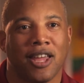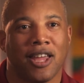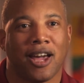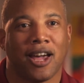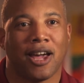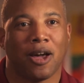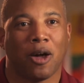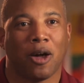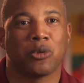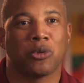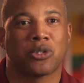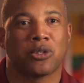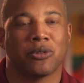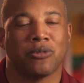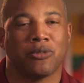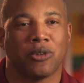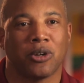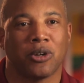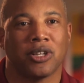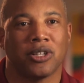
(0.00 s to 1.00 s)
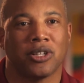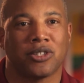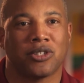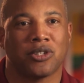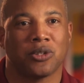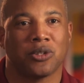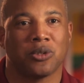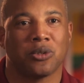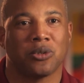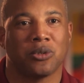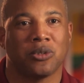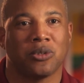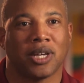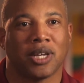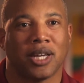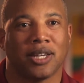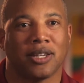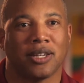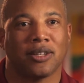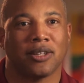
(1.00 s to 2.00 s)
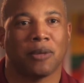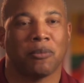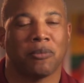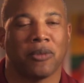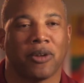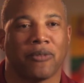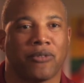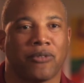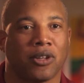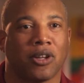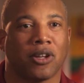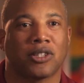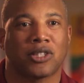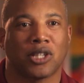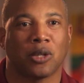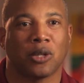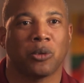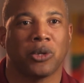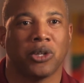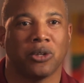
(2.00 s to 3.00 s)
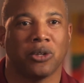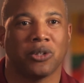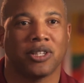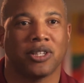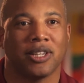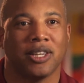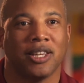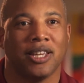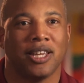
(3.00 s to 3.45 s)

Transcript: I was diverted to uh, a field artillery unit